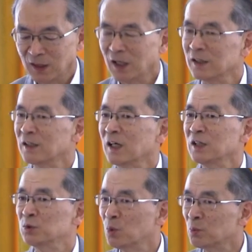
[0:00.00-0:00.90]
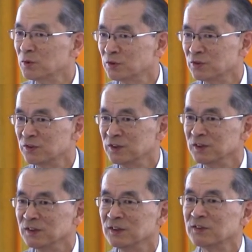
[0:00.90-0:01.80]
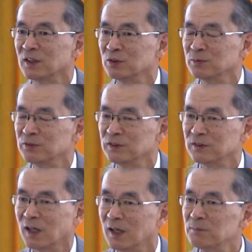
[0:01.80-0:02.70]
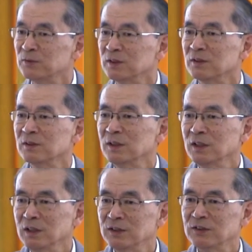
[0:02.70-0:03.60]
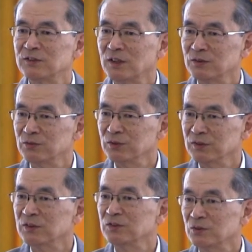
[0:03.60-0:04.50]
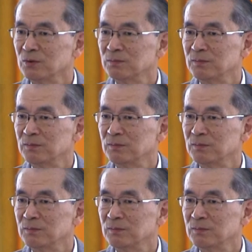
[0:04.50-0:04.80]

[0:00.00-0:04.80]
And I don't want to see this kind of thing happening in this country, in this Europe.